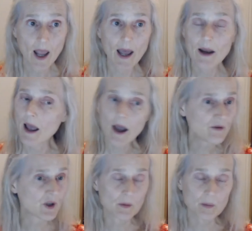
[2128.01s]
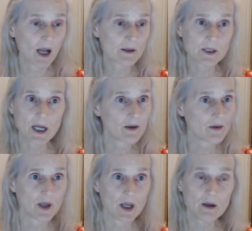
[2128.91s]
And after the Black Death,
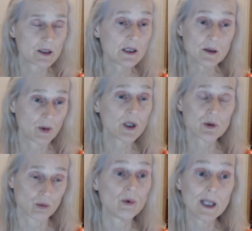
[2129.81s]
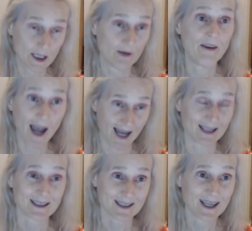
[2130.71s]
it disappears really
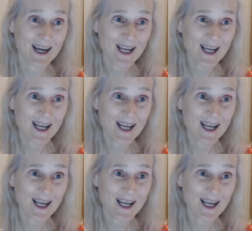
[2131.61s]
fast.